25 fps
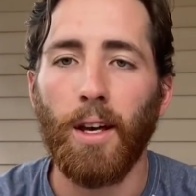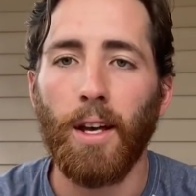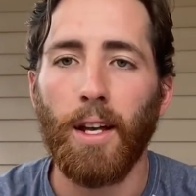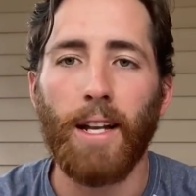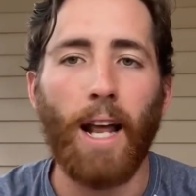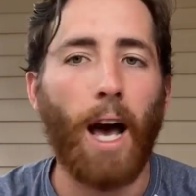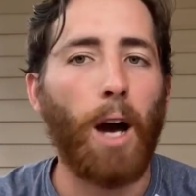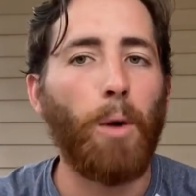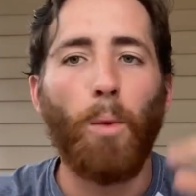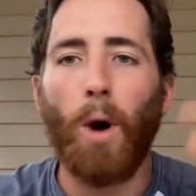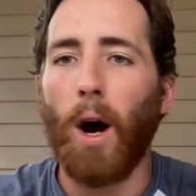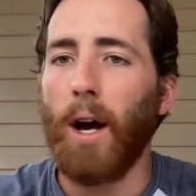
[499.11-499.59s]

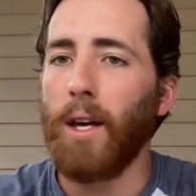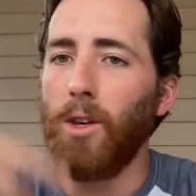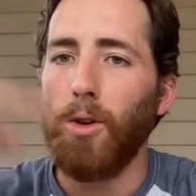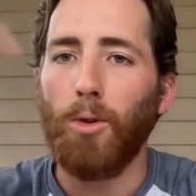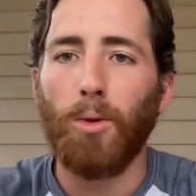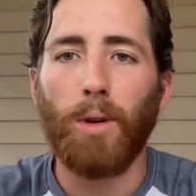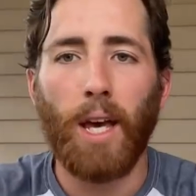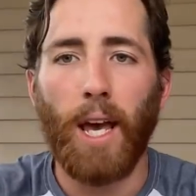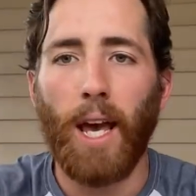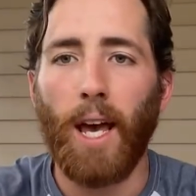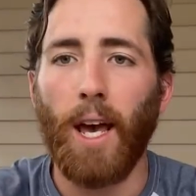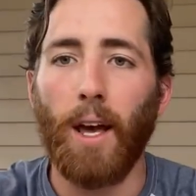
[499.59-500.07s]
not why you
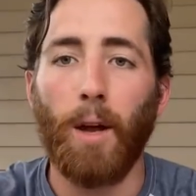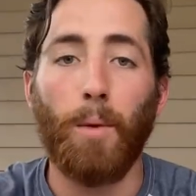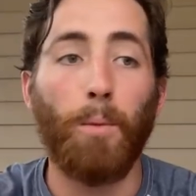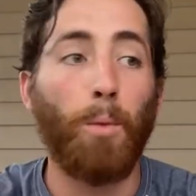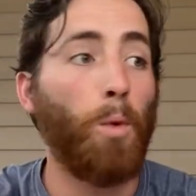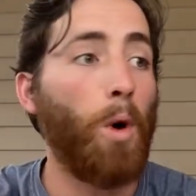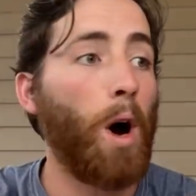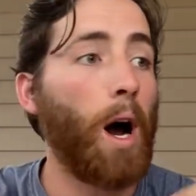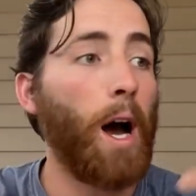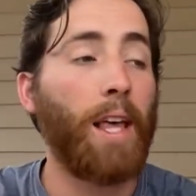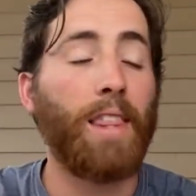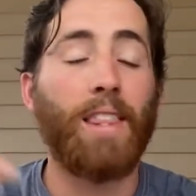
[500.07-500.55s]
can't and
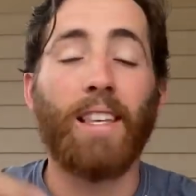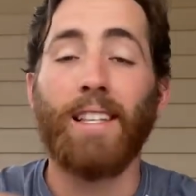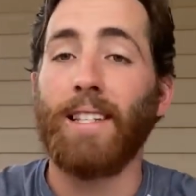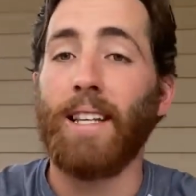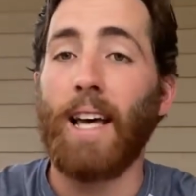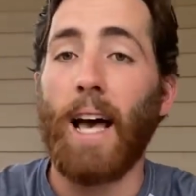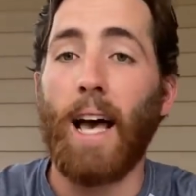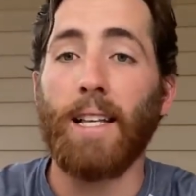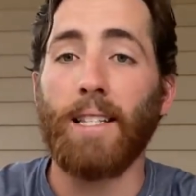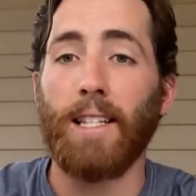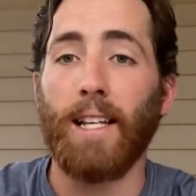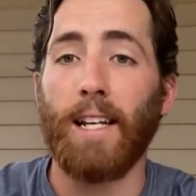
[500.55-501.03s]
why this
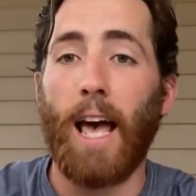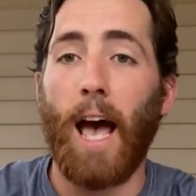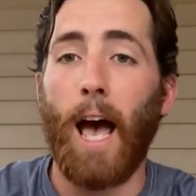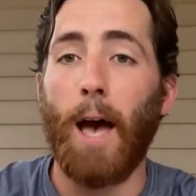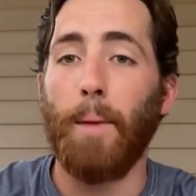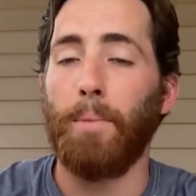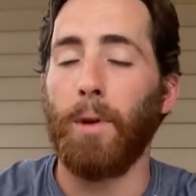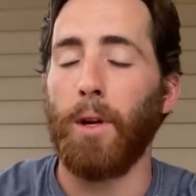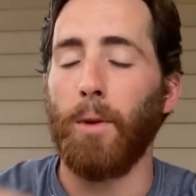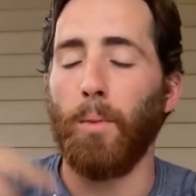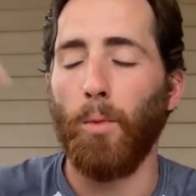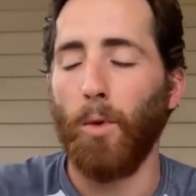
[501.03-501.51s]
hasn't
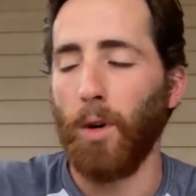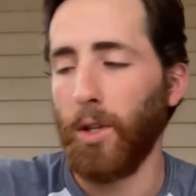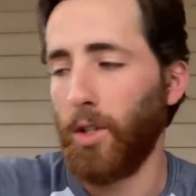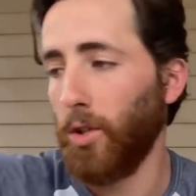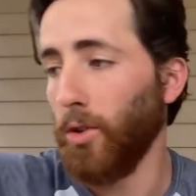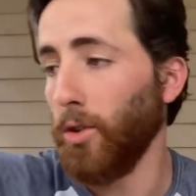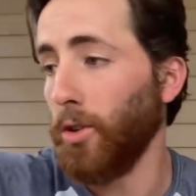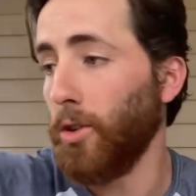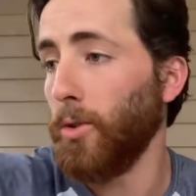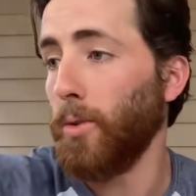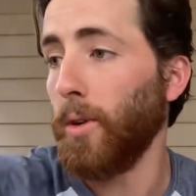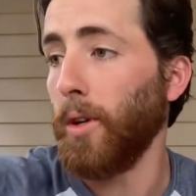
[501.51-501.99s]
happened and what
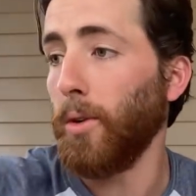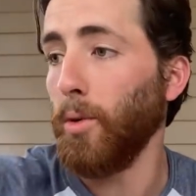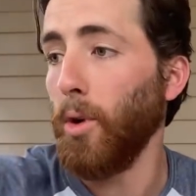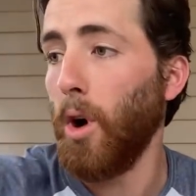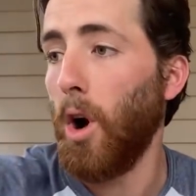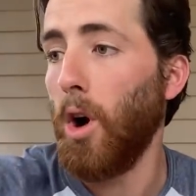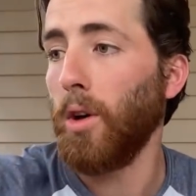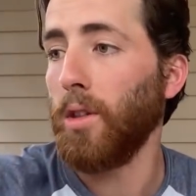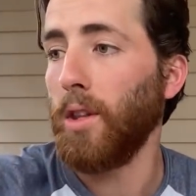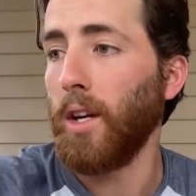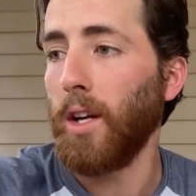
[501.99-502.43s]
you're doing wrong.